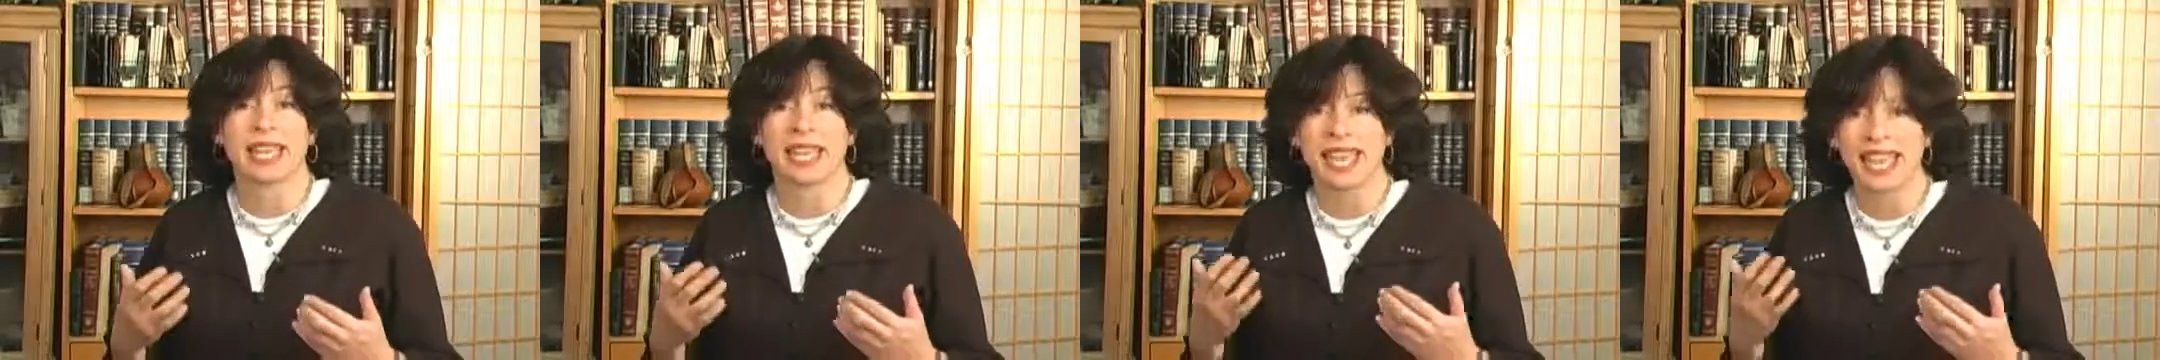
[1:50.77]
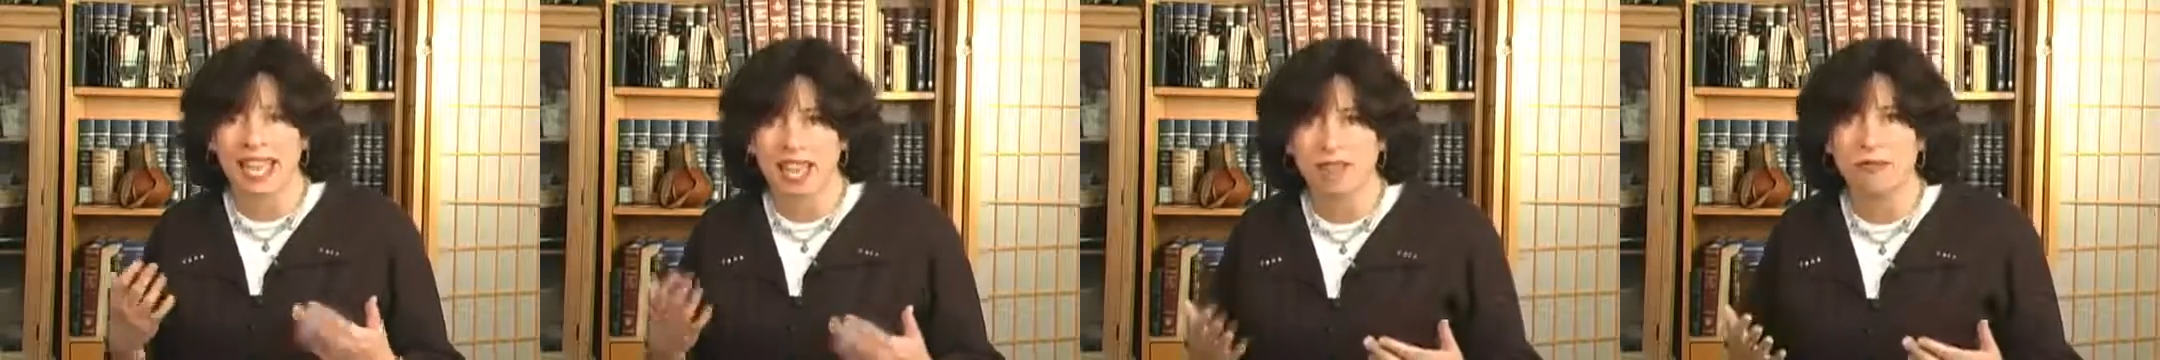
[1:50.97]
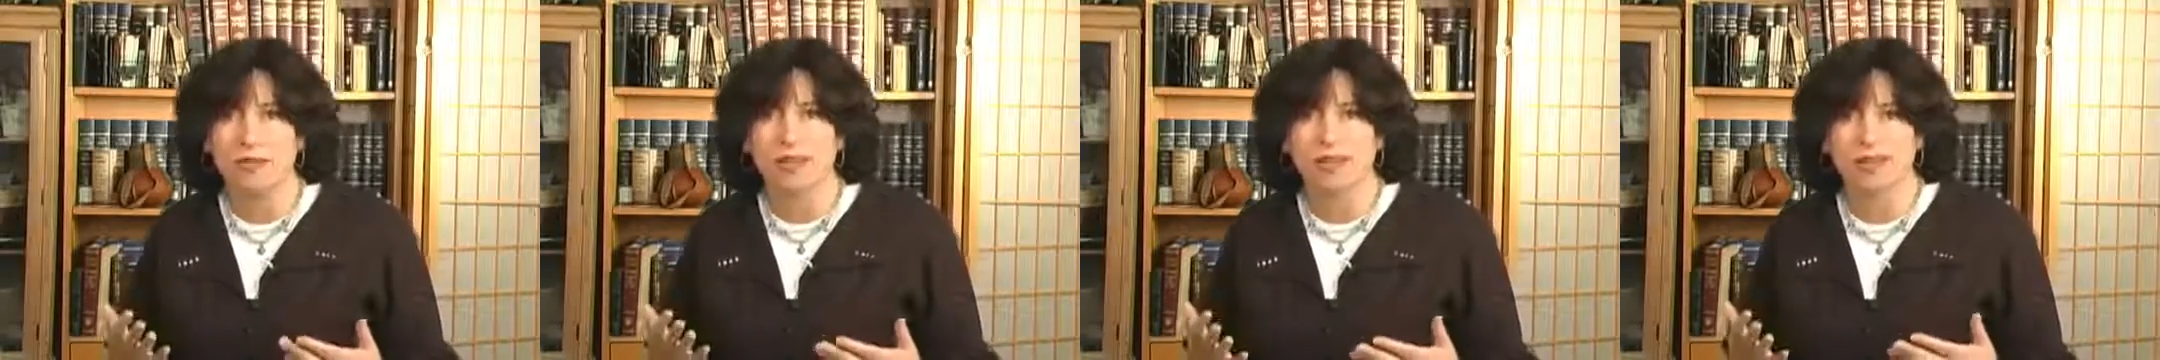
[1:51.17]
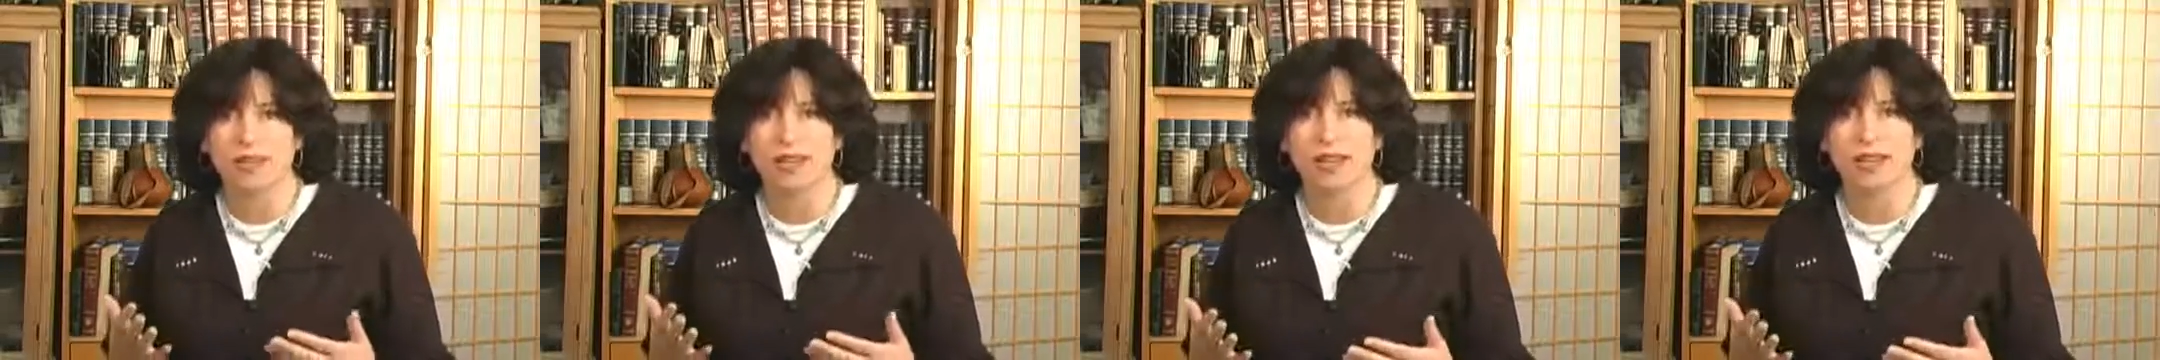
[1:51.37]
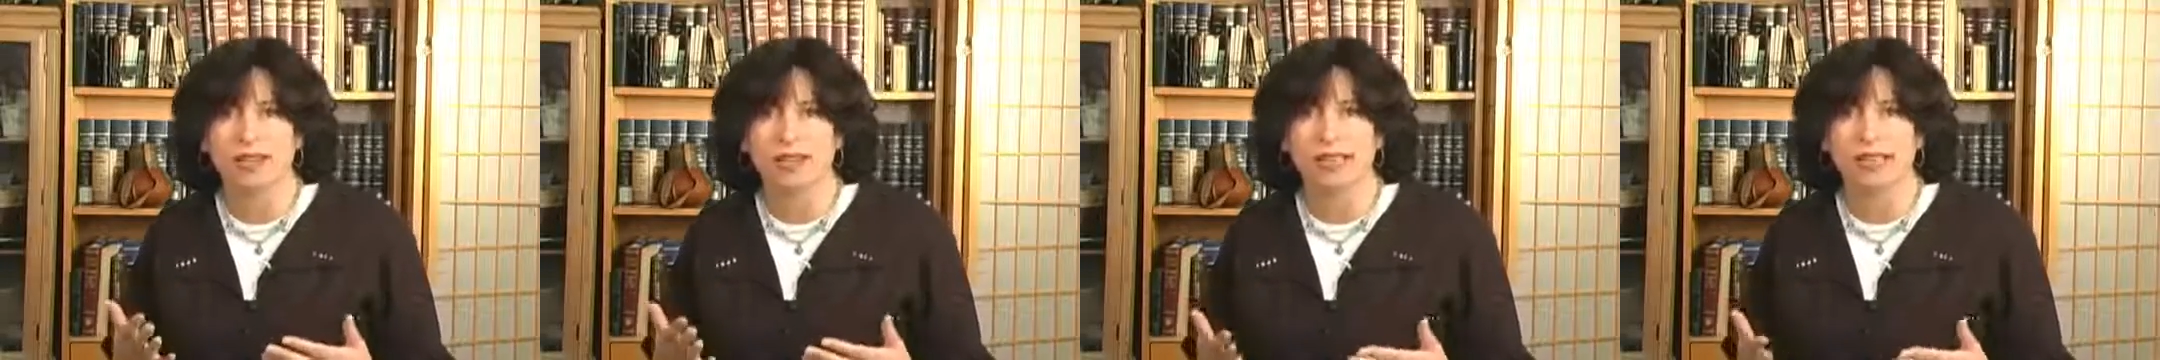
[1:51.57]
I have been
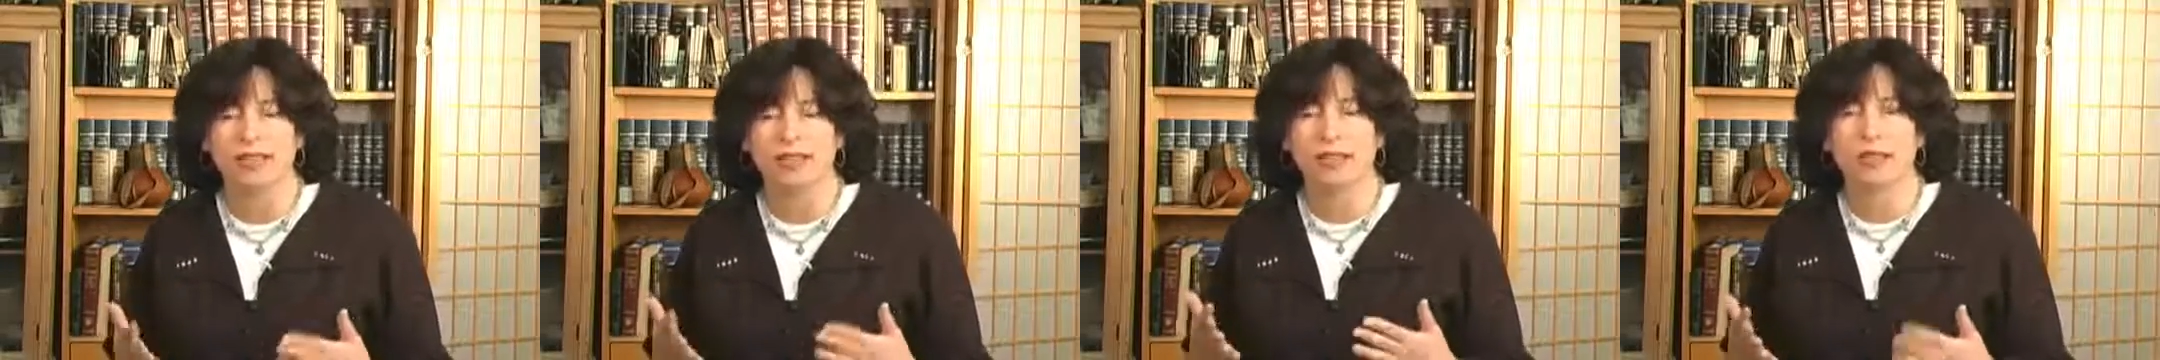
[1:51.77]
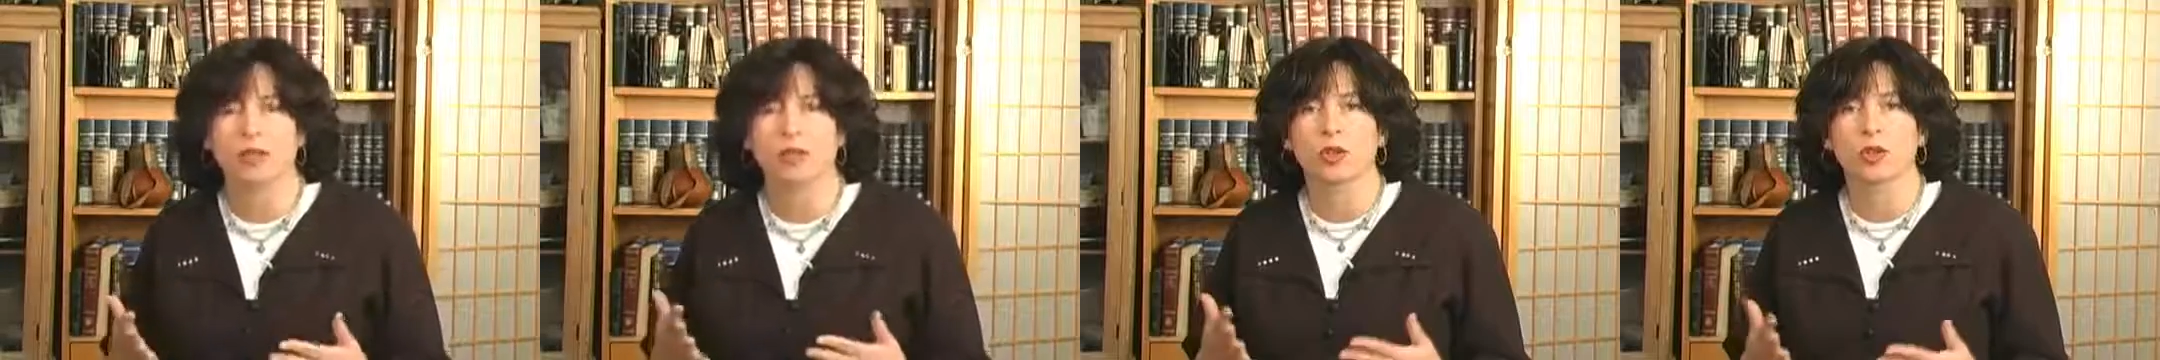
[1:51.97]
violated,